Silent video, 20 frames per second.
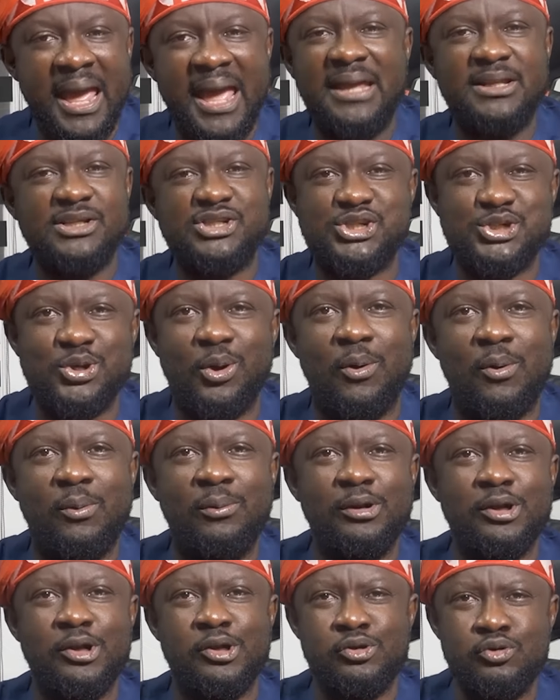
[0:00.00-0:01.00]
And
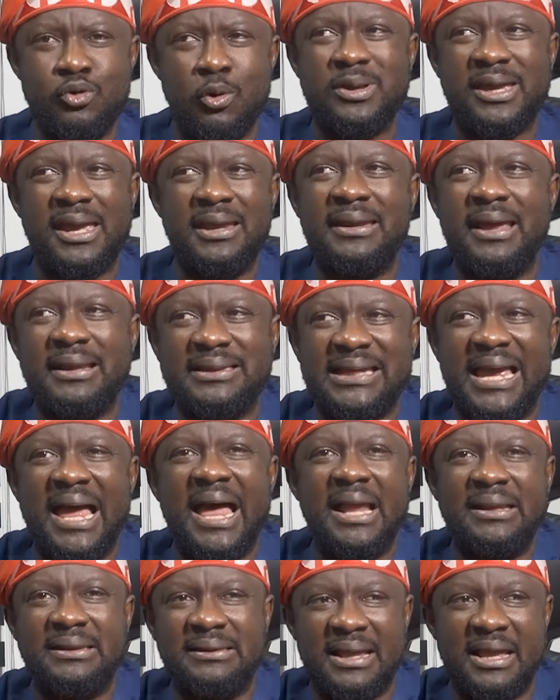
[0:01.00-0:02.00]
so looking at
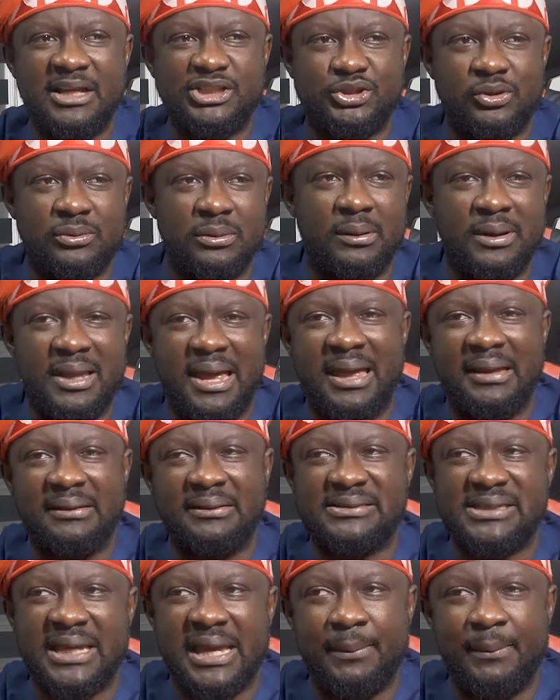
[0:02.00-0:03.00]
our national
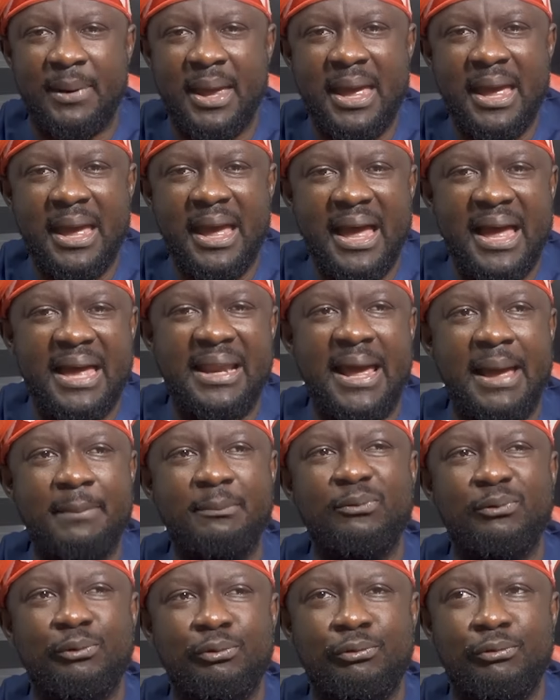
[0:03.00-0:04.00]
anthem, and
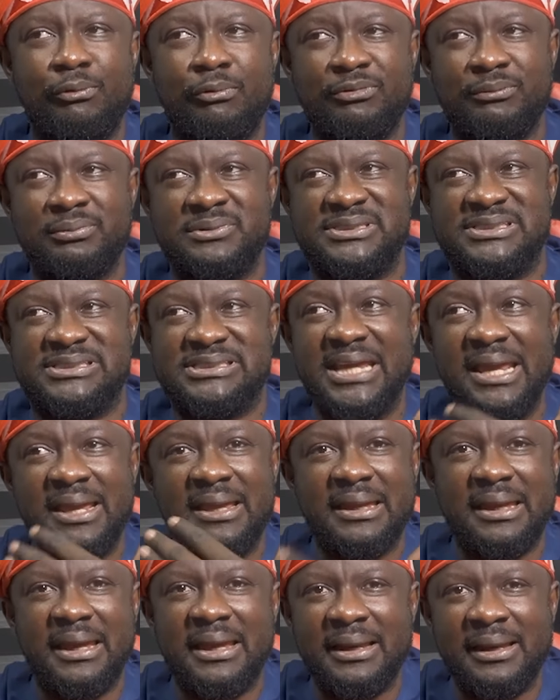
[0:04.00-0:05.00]
I'm
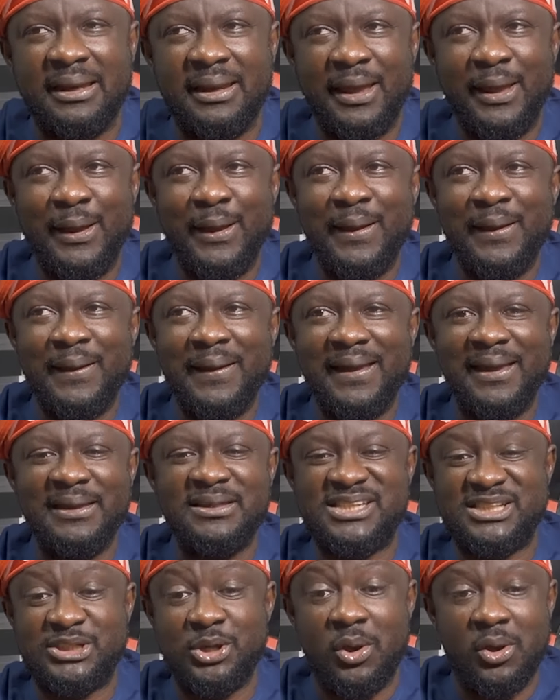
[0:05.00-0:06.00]
singing
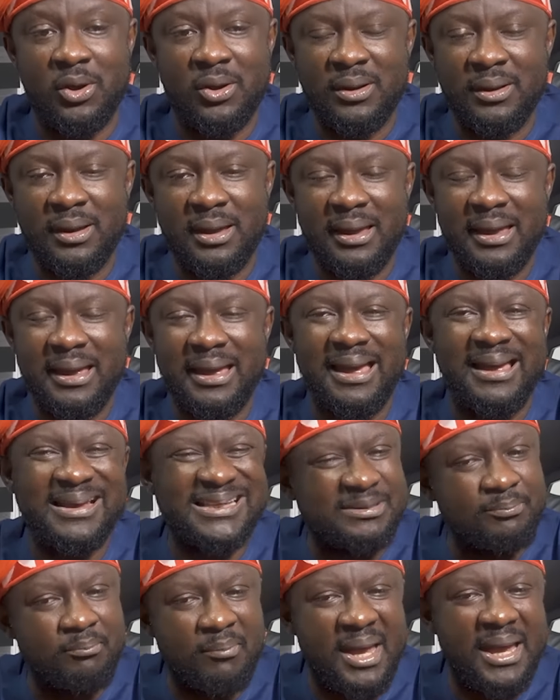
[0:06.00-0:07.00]
a song
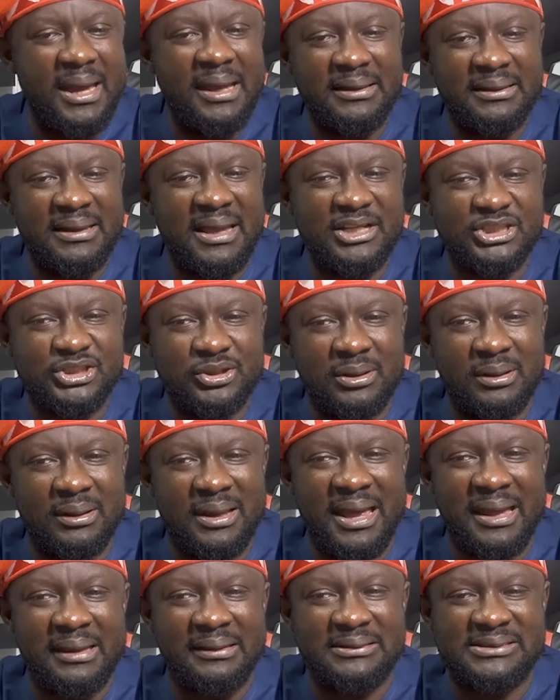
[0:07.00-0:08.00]
as my
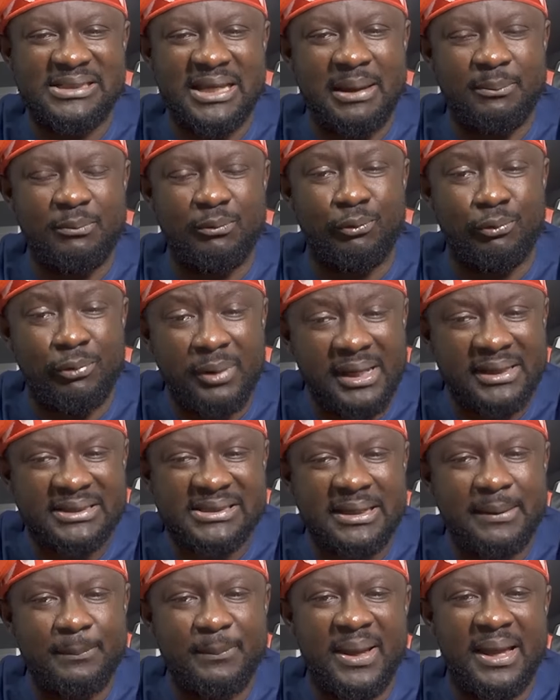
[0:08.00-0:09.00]
national anthem
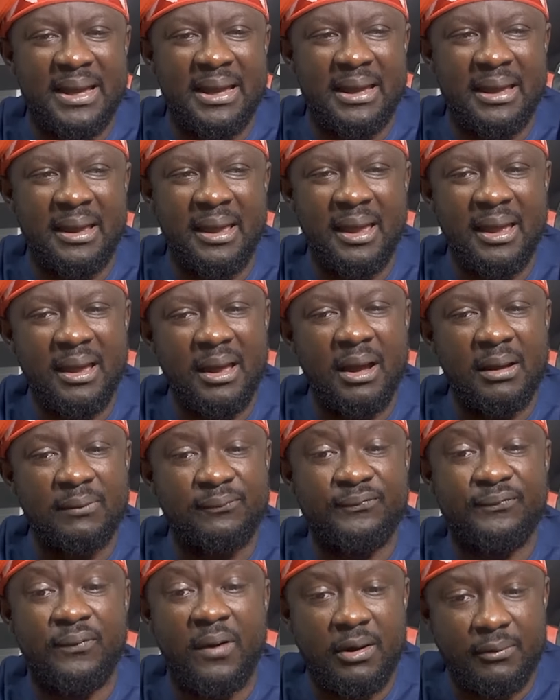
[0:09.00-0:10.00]
written by a
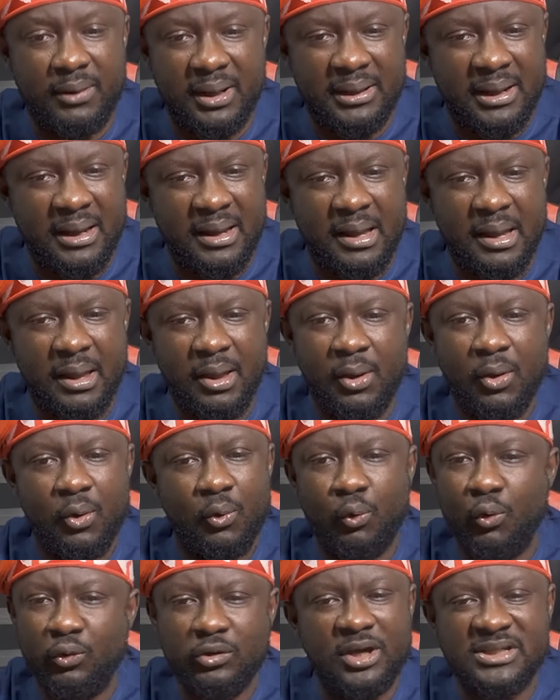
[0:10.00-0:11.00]
foreigner
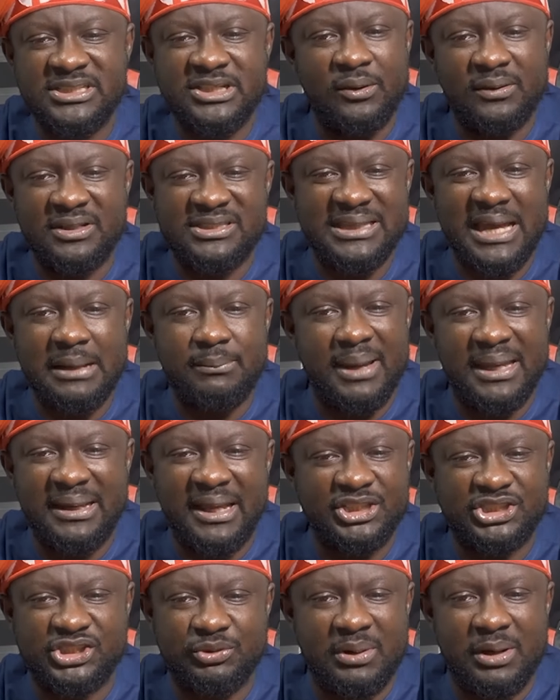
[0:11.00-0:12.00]
who doesn't understand my
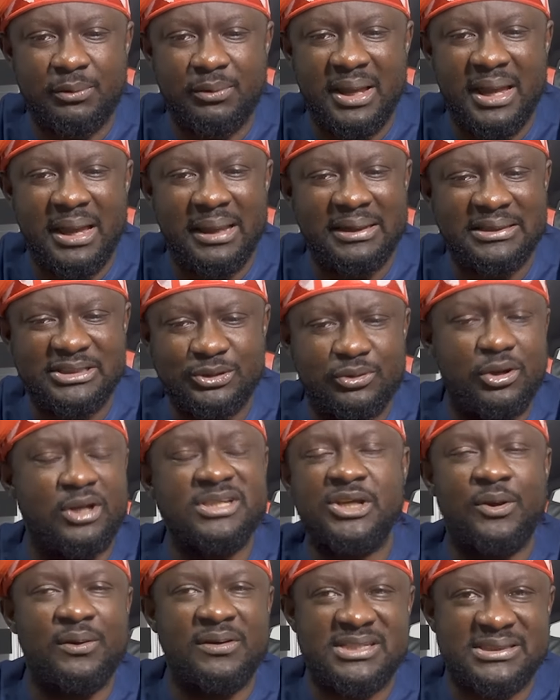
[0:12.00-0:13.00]
Nigerian reality, who
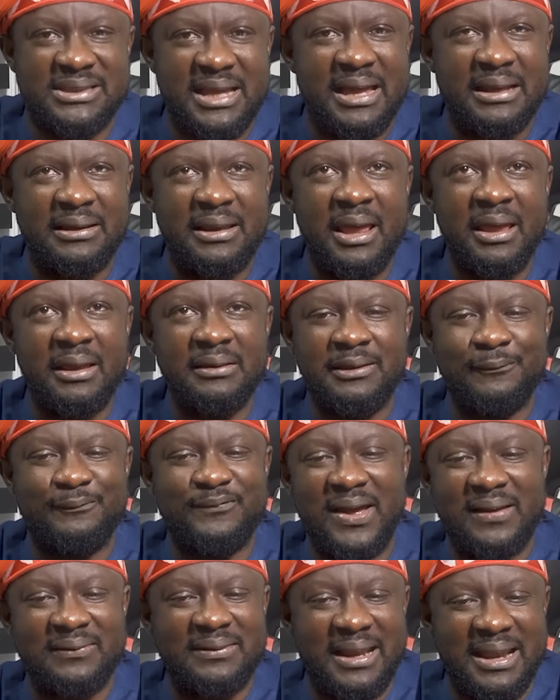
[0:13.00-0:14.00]
doesn't understand the
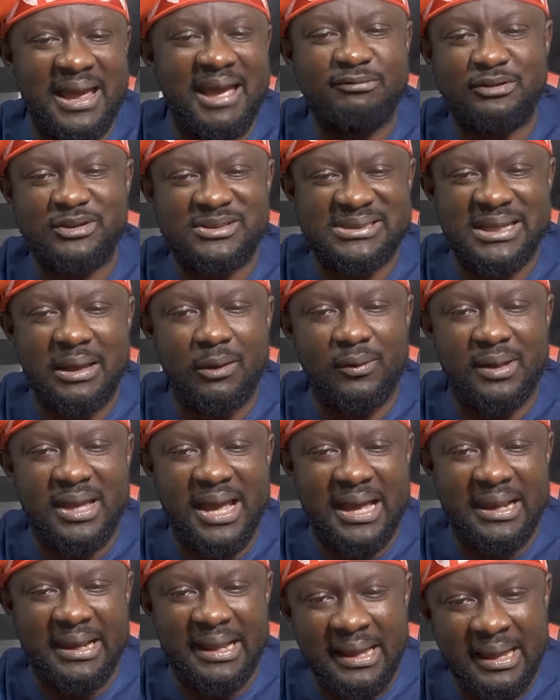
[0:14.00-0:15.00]
fact that I have to sell
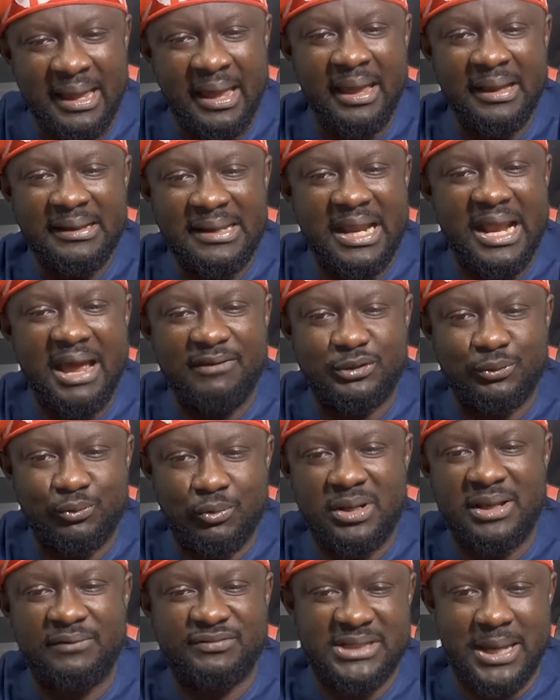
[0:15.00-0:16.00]
gala, that I have to
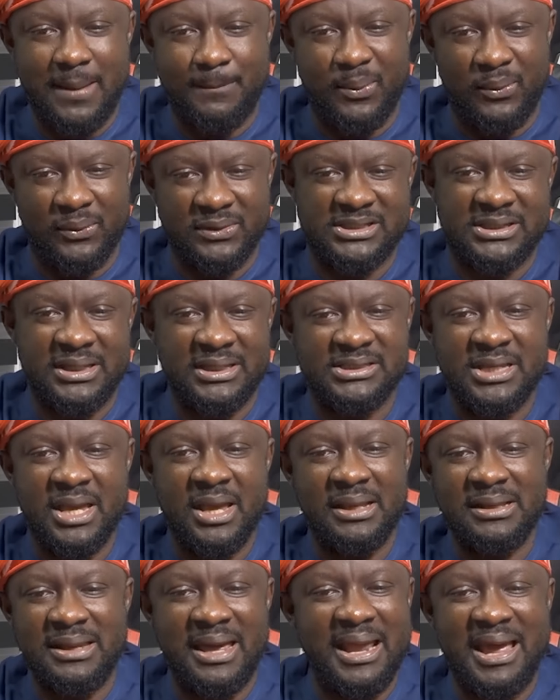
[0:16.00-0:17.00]
run after bosses,
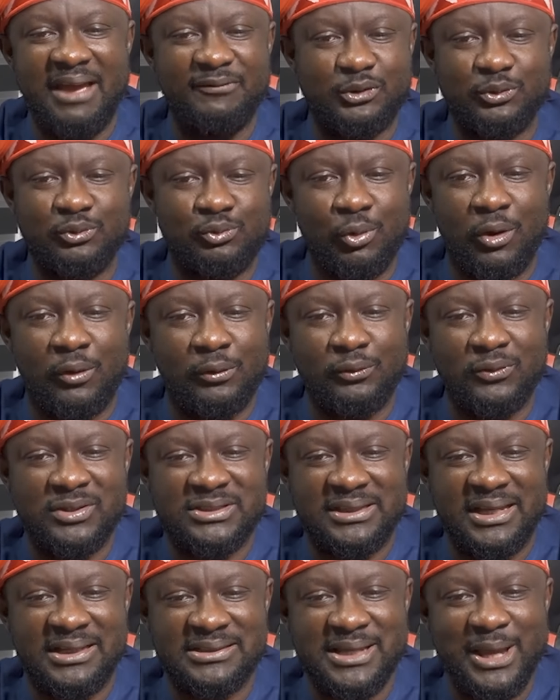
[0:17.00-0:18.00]
that I have to do all
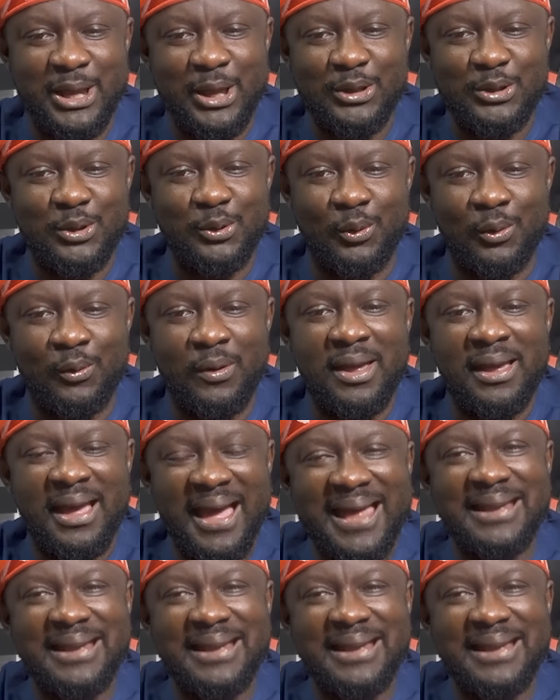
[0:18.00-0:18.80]
those things, you know.